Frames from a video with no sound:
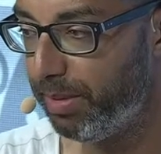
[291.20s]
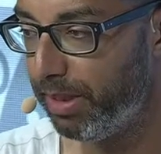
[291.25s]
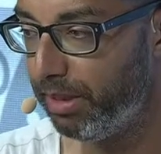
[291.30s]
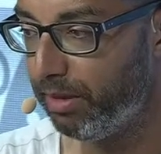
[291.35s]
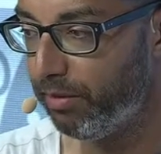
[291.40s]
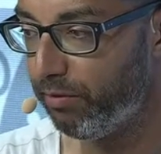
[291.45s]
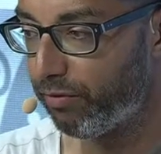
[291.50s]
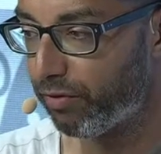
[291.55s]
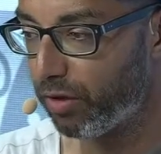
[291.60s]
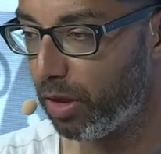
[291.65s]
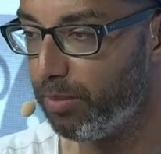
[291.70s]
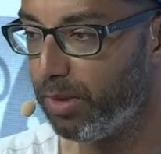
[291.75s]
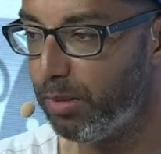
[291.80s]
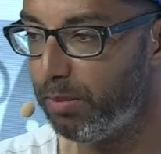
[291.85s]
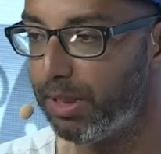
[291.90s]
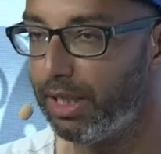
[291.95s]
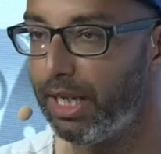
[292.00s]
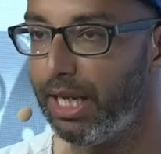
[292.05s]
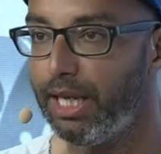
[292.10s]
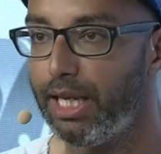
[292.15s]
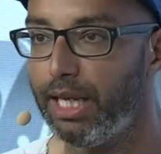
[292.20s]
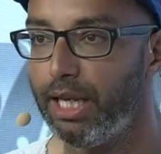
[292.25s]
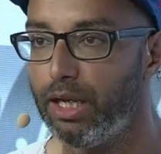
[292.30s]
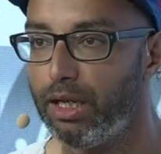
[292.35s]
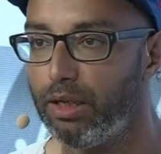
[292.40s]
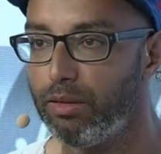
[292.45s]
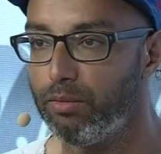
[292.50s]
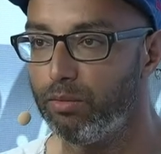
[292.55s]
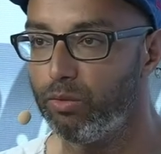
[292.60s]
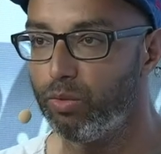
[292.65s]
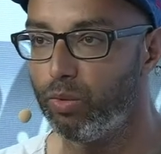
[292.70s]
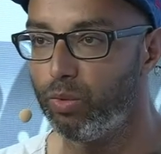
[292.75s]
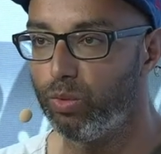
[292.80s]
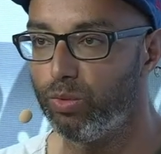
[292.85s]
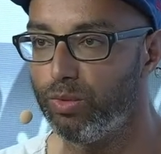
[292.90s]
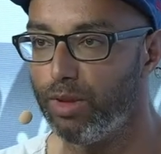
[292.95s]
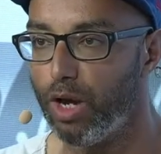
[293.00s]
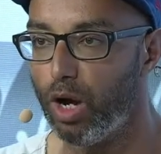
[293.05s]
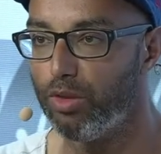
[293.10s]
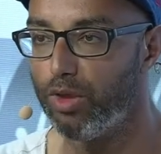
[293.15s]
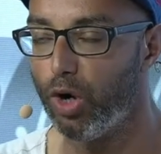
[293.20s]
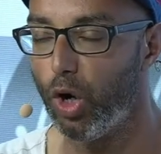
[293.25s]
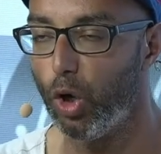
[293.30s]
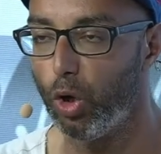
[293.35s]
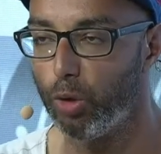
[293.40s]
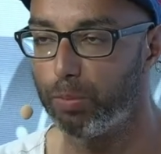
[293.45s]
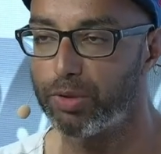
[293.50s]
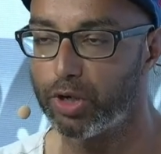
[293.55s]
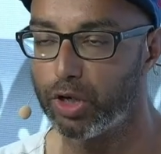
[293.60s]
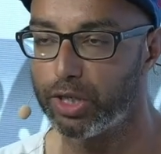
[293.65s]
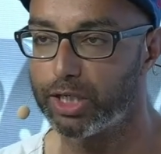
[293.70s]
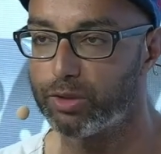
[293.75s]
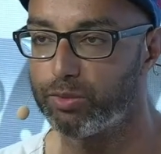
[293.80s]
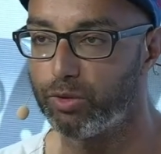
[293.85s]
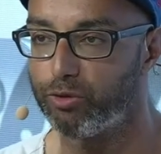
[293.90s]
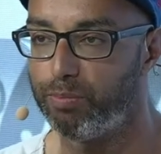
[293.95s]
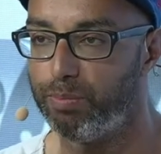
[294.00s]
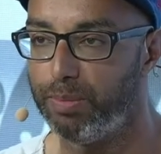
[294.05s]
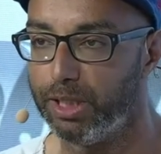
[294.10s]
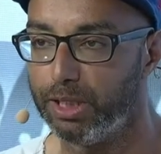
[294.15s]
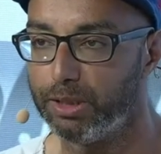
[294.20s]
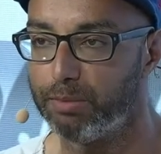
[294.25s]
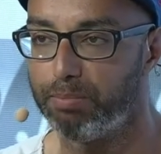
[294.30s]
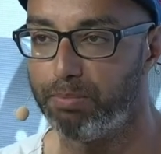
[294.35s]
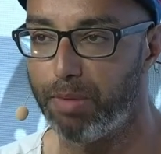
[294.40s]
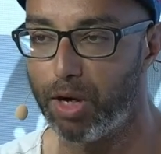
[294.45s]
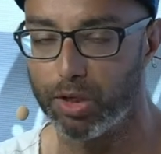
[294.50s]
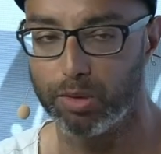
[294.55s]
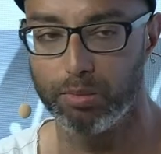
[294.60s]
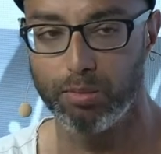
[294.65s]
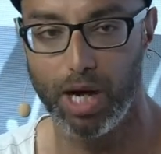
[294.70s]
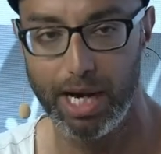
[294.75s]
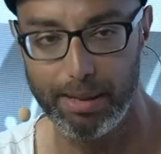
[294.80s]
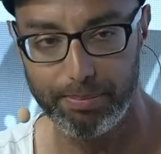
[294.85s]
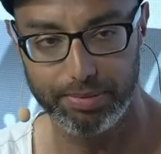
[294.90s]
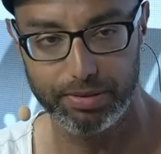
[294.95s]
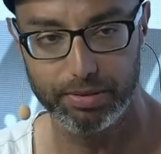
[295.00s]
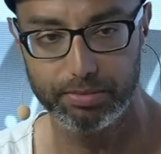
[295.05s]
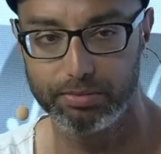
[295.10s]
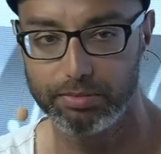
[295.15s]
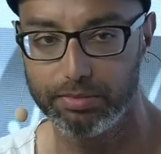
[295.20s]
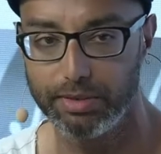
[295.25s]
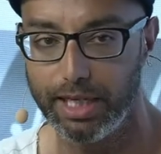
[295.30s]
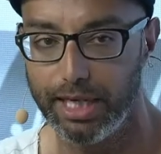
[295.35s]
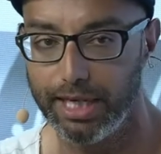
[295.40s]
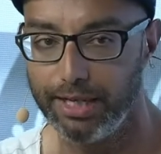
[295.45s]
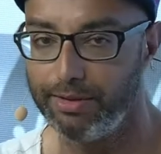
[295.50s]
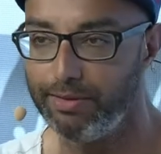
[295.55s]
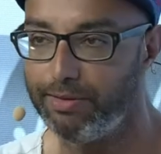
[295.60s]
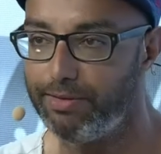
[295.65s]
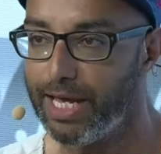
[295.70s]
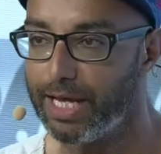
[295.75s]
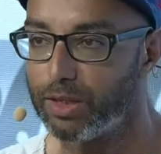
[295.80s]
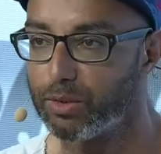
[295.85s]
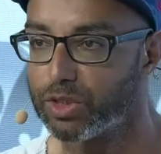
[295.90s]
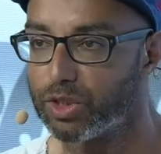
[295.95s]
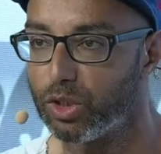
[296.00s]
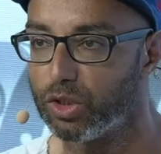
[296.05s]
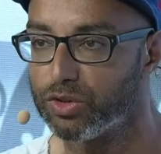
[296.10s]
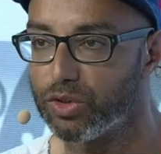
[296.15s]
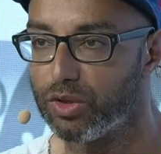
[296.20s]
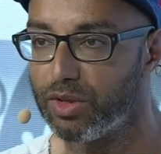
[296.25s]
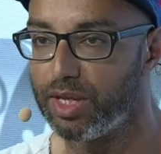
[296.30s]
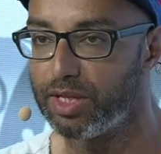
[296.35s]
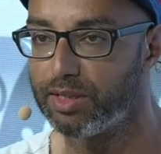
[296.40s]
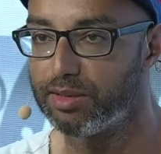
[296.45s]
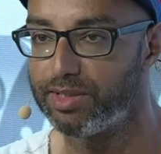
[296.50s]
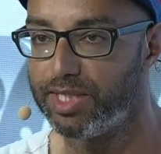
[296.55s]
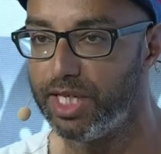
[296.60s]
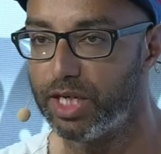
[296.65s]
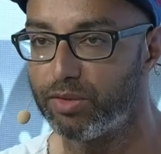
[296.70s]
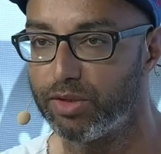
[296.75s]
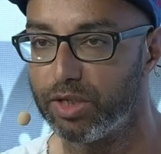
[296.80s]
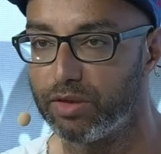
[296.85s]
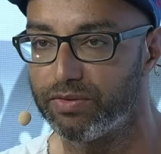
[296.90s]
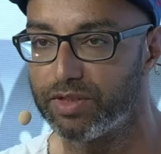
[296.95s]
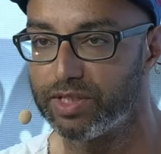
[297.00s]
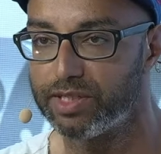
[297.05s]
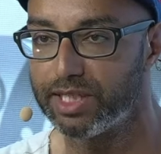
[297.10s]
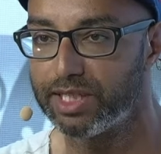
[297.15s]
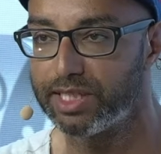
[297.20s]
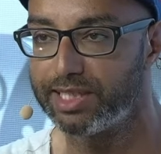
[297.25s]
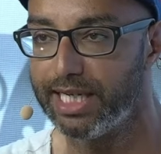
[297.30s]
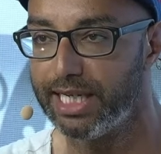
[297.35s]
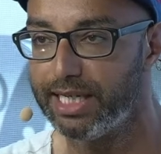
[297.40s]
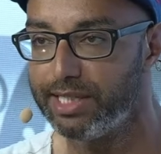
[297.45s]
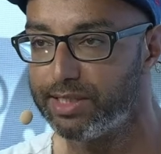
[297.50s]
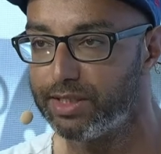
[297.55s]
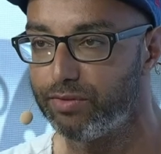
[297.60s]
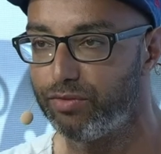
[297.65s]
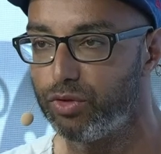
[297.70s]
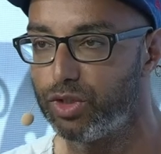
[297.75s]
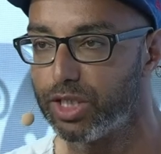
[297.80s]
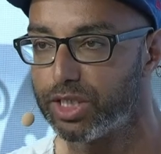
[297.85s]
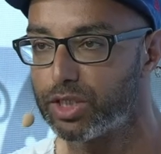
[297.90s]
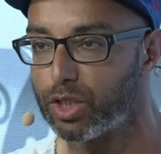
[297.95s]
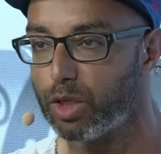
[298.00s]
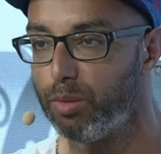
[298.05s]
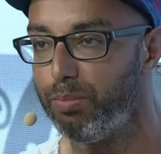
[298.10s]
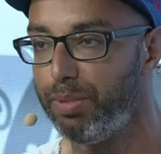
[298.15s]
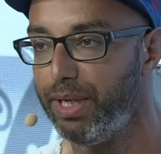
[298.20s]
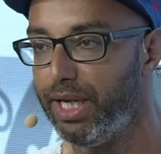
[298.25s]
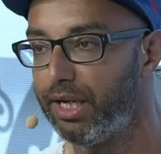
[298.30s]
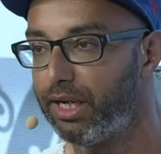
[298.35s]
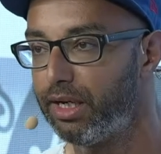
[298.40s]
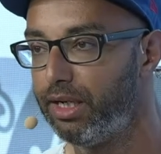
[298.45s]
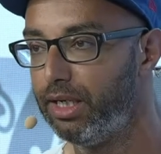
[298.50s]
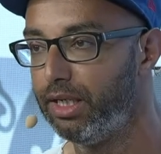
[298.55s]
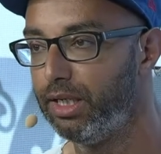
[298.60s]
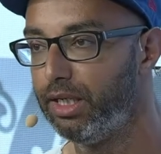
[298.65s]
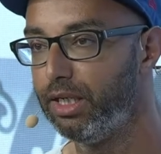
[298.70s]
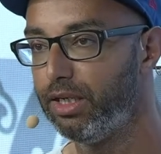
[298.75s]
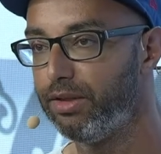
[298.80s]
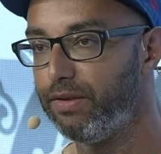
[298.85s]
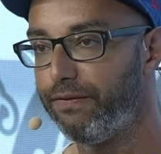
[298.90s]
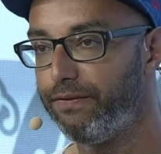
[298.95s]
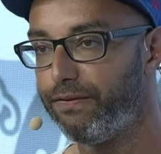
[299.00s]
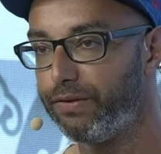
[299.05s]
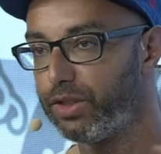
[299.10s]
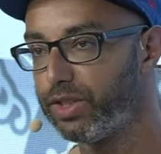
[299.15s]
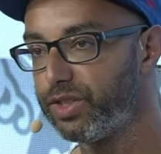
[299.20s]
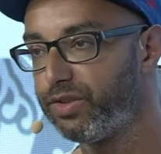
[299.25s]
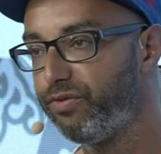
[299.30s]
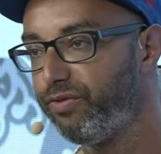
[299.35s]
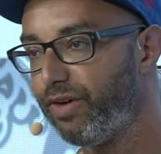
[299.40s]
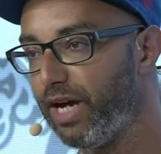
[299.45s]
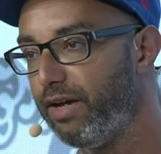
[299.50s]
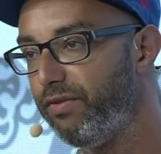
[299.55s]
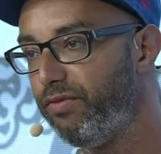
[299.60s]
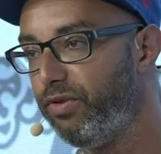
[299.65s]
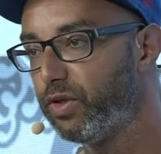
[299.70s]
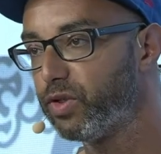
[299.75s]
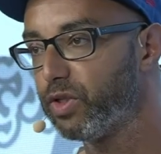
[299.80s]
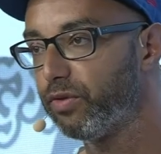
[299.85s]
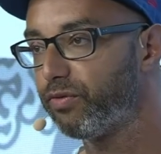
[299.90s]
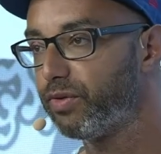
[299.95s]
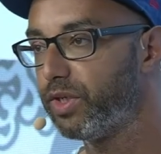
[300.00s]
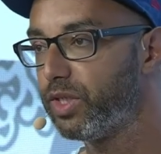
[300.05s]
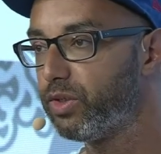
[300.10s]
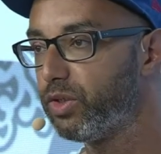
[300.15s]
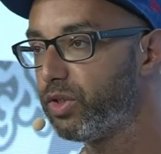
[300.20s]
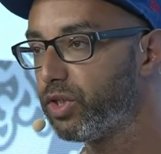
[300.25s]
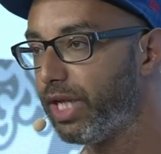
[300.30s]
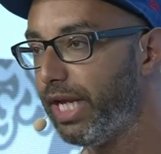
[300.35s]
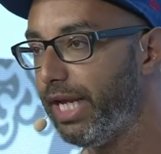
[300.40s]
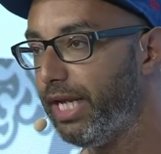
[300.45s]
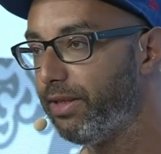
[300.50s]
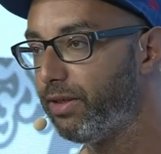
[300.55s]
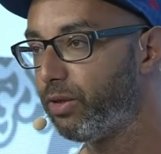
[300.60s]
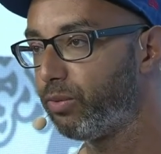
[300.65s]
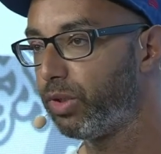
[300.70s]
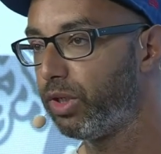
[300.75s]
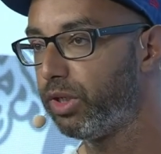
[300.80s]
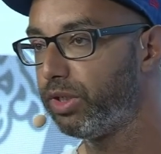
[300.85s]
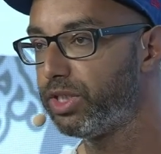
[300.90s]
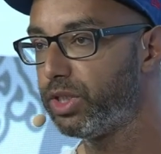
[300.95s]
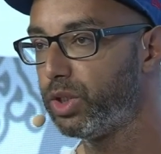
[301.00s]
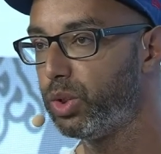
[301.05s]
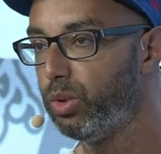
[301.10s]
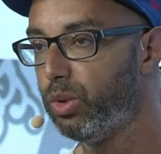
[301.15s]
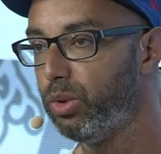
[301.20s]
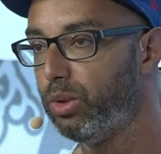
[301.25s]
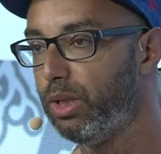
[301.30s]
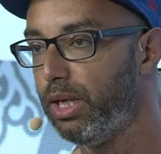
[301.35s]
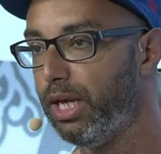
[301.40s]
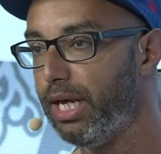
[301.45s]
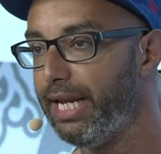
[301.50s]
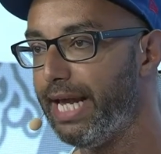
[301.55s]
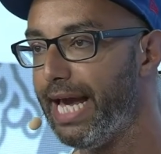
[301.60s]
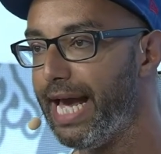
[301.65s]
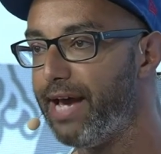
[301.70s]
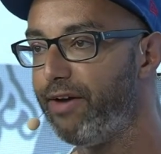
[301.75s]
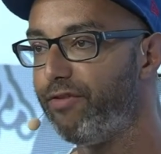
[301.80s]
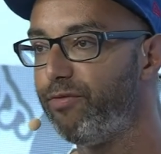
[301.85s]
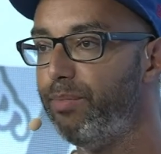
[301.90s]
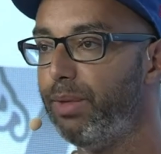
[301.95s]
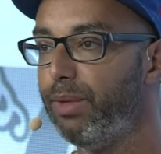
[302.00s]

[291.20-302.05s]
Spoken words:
been from the beginning, the whole product was built bottom up. And that was also the secret of the success. If you just compare the first 5 years of ResearchGate, there were 2.5